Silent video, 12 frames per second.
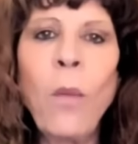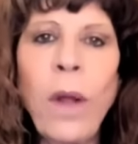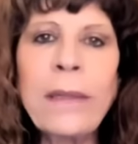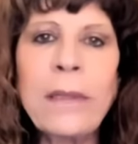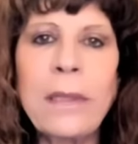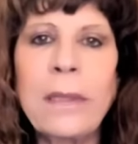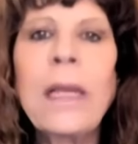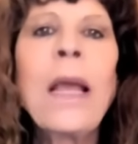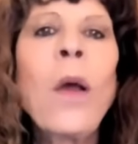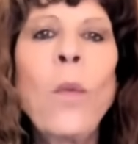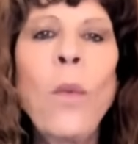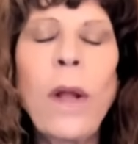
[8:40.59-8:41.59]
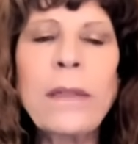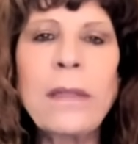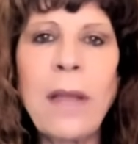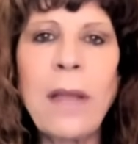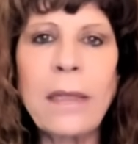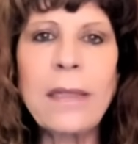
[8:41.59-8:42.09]
once
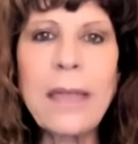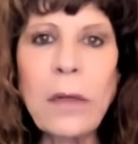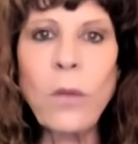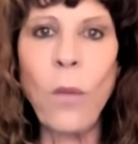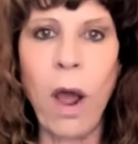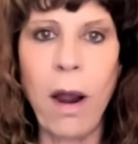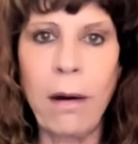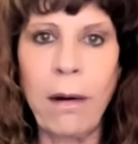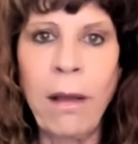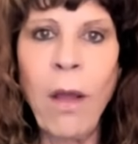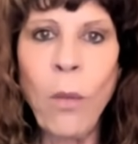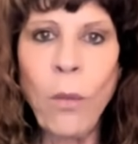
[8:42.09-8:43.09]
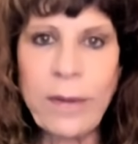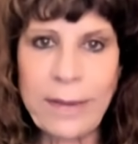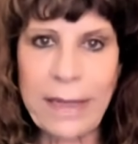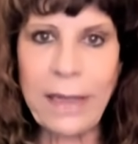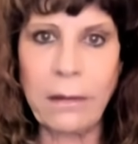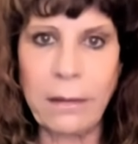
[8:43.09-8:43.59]
once uh, Sinwar was
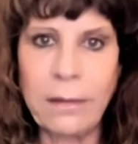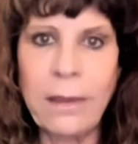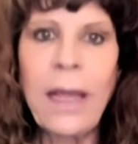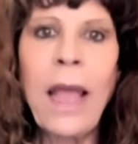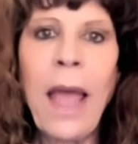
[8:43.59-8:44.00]
killed,